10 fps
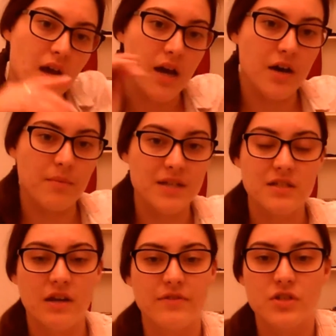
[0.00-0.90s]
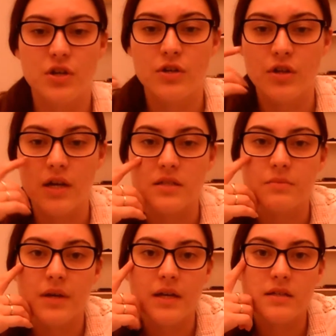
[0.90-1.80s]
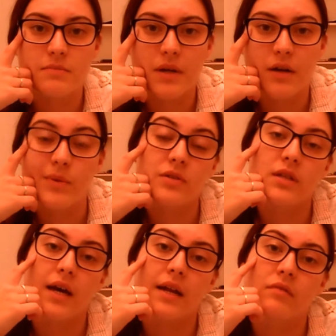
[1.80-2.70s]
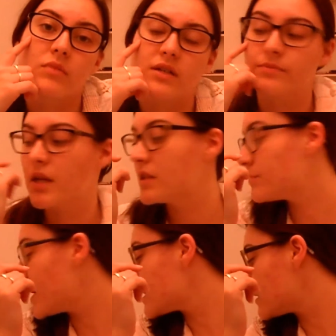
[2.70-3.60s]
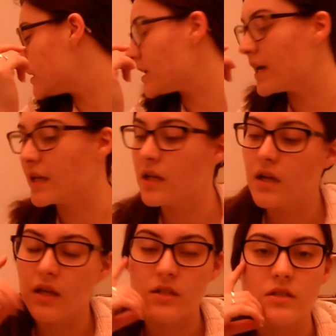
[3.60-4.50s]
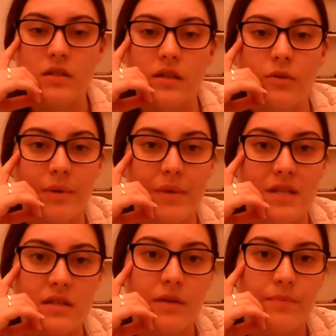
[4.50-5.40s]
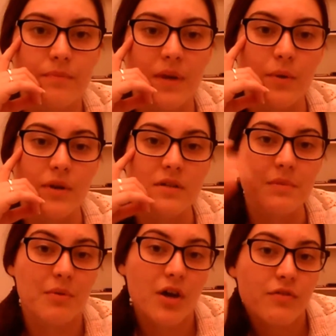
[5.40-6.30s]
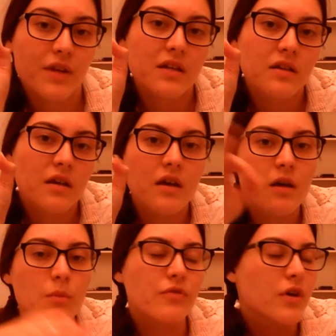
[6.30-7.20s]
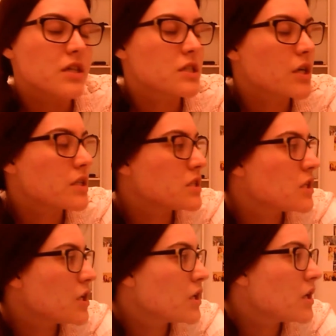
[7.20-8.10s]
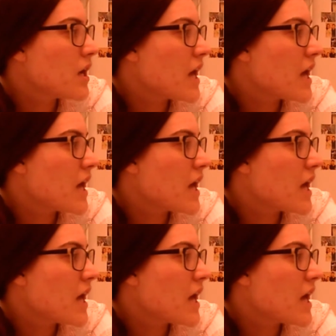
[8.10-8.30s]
I still haven't shown you guys the place, but I will tidy it. Well, it's practically tidy, it's just a little bit messy, but I want it to be perfect before I show it to you.